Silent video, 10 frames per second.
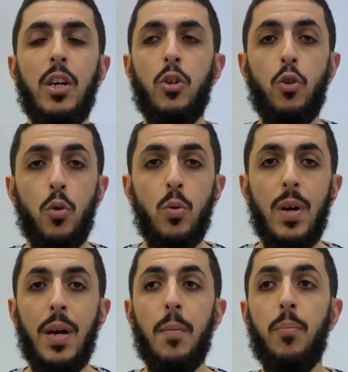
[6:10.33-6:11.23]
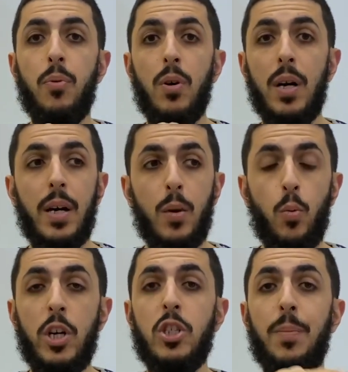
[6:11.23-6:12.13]
you
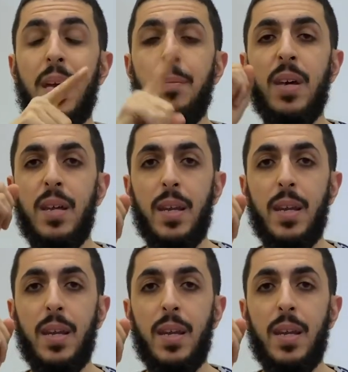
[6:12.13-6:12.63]
worship him